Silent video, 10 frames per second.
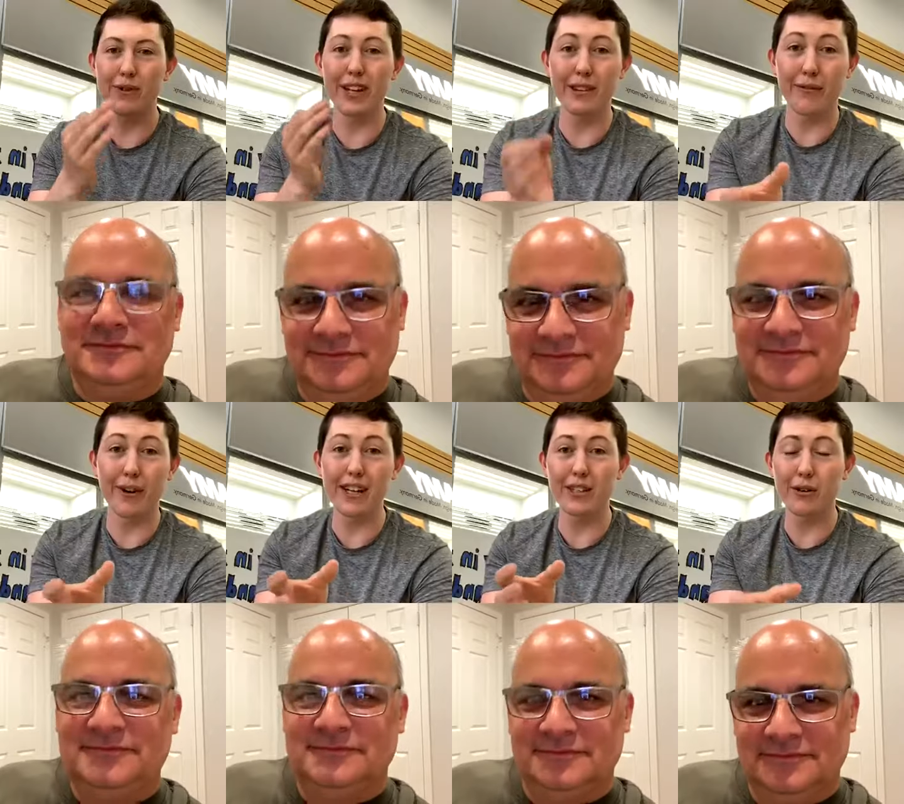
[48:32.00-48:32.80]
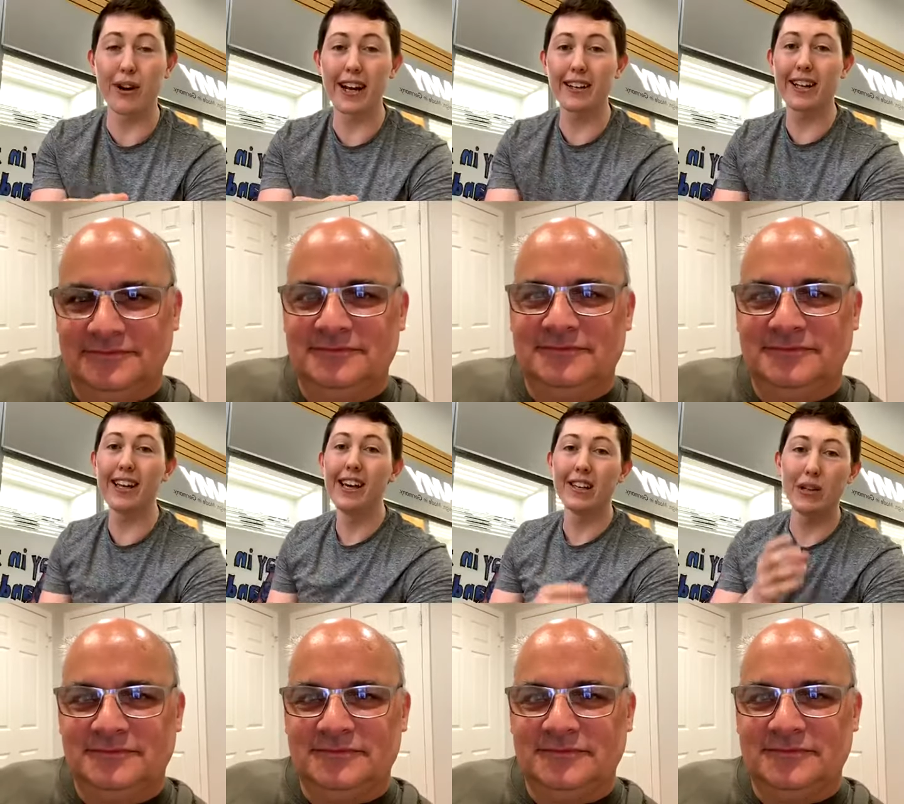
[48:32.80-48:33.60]
Speaker 1: the phrase correctly,
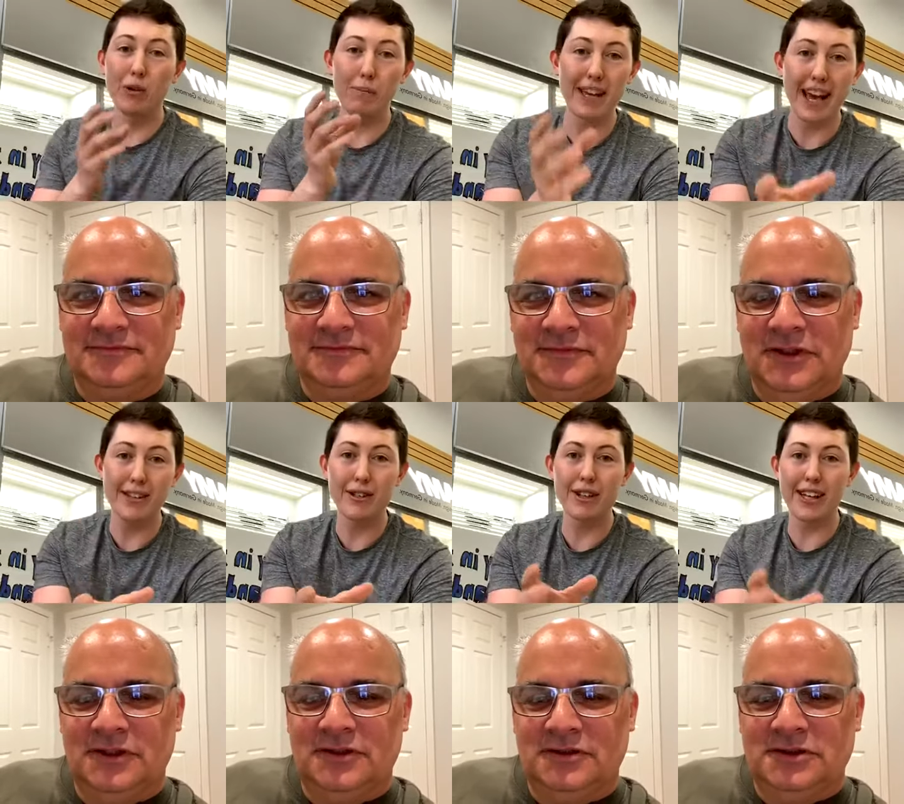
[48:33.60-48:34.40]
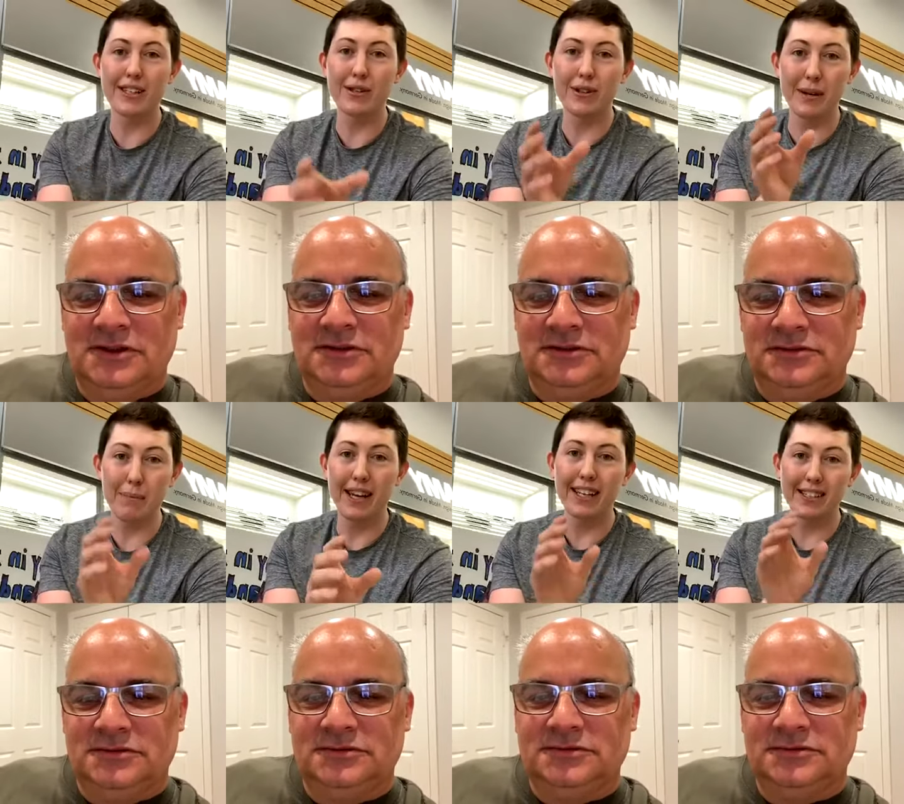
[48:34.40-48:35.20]
you will be entered into the big
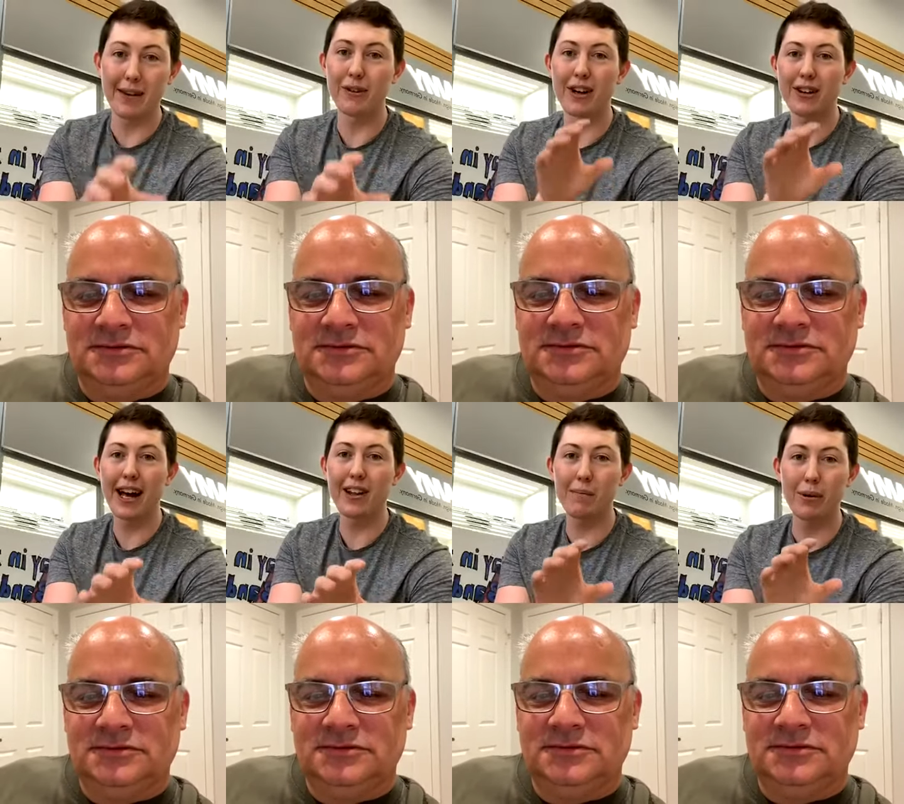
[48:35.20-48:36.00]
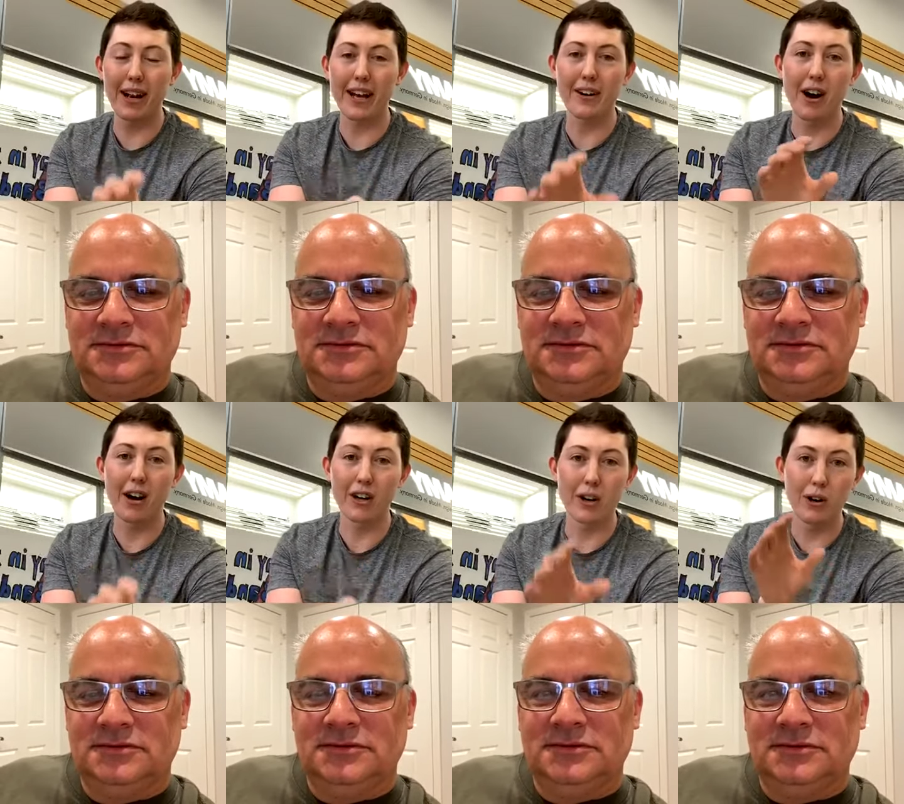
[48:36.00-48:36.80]
$700 per
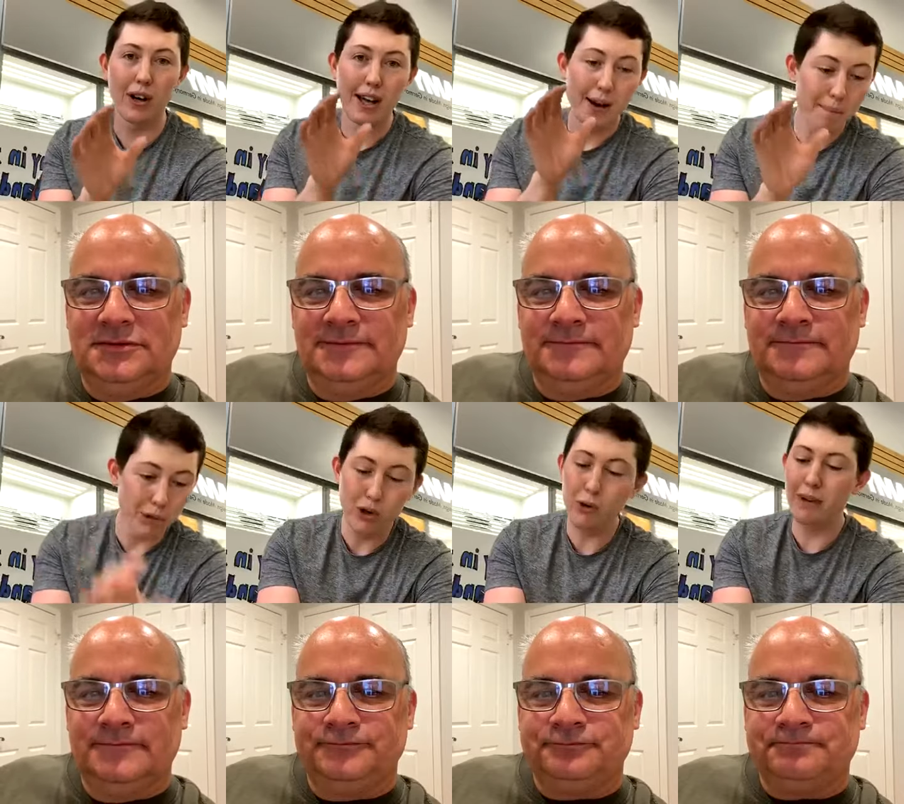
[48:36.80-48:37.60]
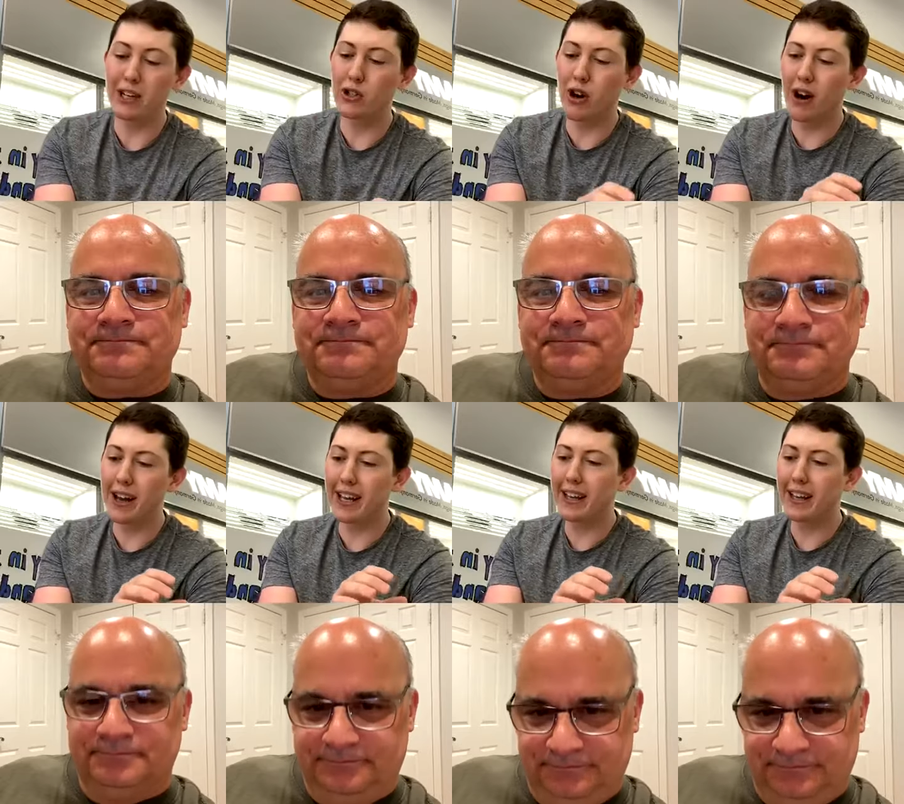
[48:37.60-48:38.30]
Arco Blue Bee drawing.